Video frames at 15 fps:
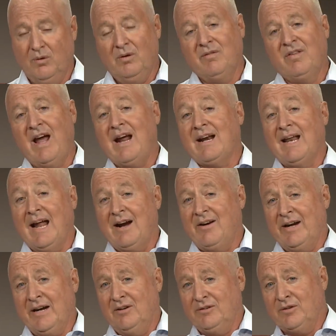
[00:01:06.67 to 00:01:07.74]
all that
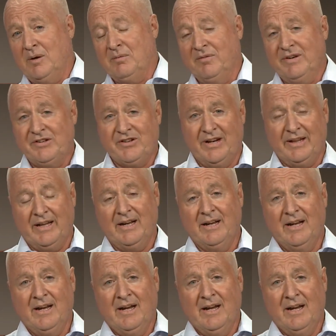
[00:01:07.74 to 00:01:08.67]
layering on top of each other,